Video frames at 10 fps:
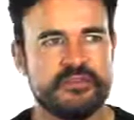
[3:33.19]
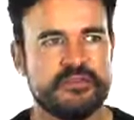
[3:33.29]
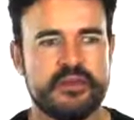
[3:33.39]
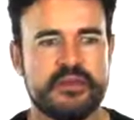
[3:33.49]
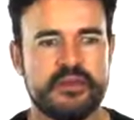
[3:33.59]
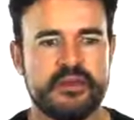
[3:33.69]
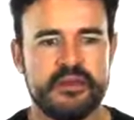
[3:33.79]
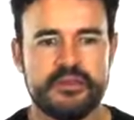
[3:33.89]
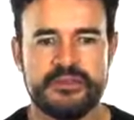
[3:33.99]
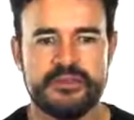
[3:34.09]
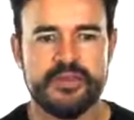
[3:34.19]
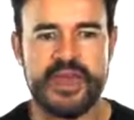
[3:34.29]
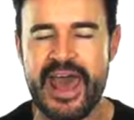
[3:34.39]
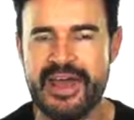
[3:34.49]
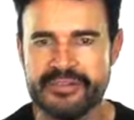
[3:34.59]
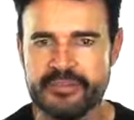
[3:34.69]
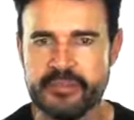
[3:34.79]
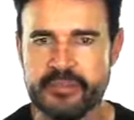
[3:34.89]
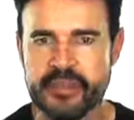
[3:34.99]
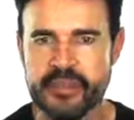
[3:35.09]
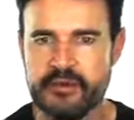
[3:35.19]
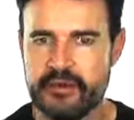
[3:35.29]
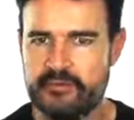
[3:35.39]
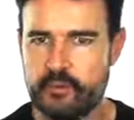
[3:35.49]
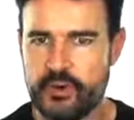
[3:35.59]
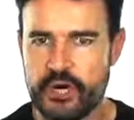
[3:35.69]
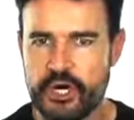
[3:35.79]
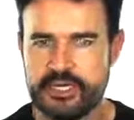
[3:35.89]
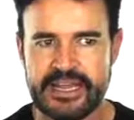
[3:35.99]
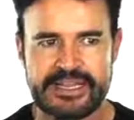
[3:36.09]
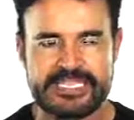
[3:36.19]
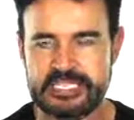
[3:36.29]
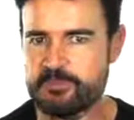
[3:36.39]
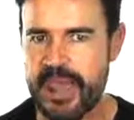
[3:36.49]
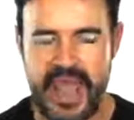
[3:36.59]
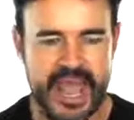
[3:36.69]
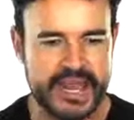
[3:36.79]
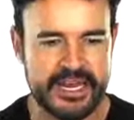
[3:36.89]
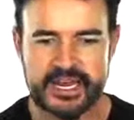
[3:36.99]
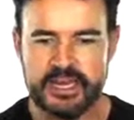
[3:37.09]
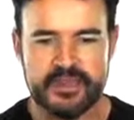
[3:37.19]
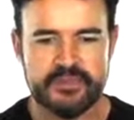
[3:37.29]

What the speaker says: the S at the beginning of a word, like Spain.